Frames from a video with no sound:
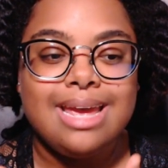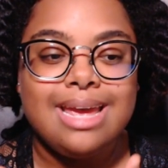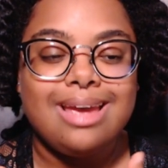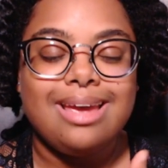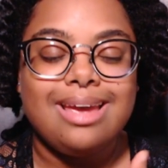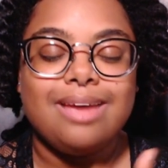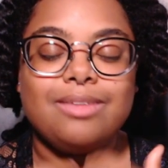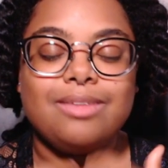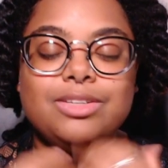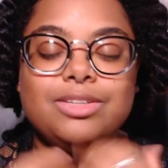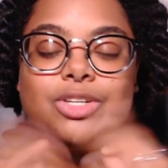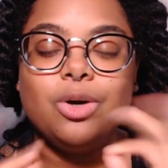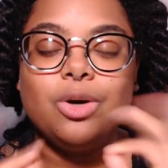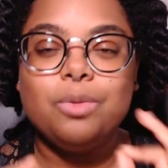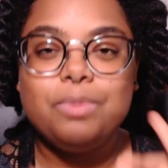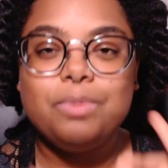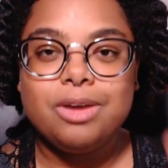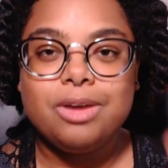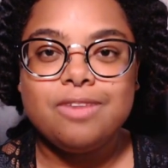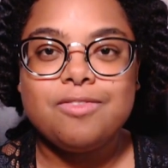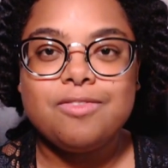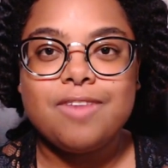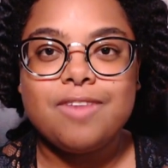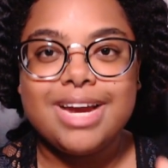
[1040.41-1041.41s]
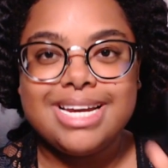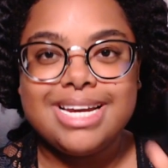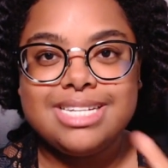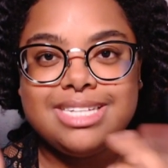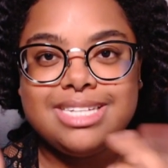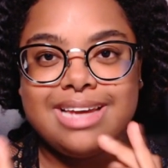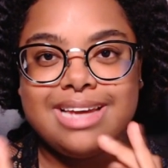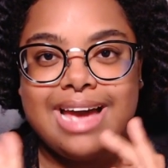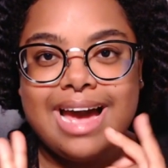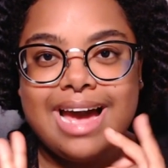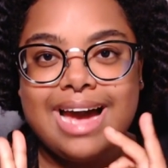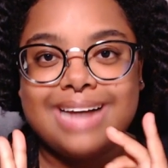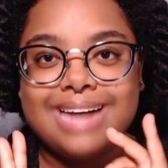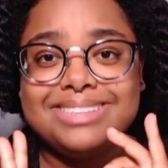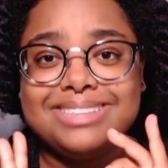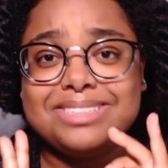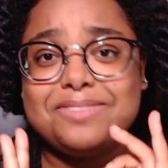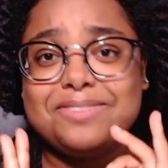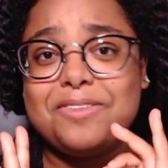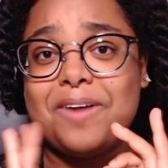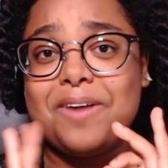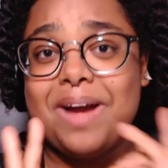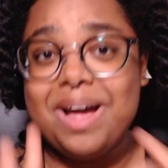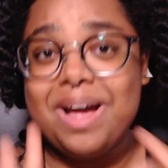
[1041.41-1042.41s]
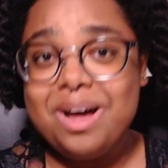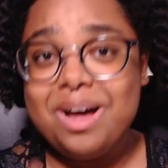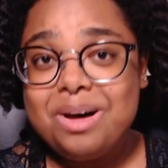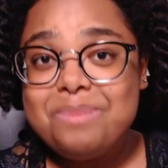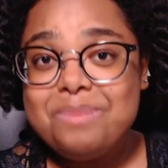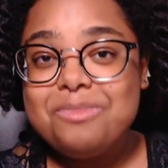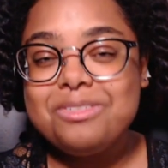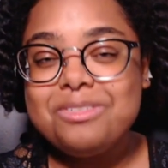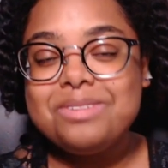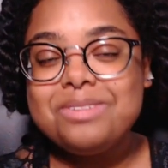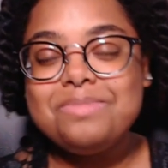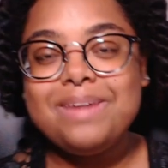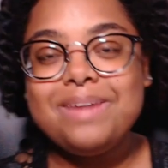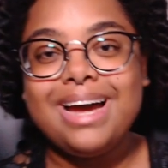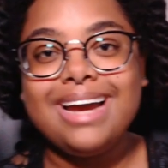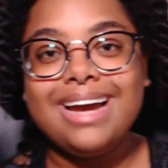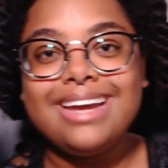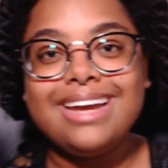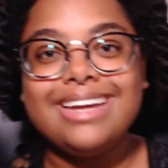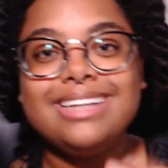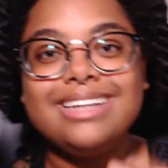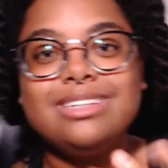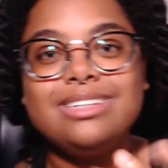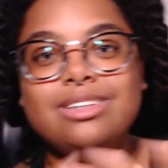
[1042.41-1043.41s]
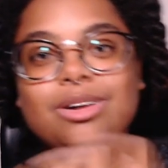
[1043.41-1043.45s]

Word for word: it. Don't be afraid to ask for help with packing.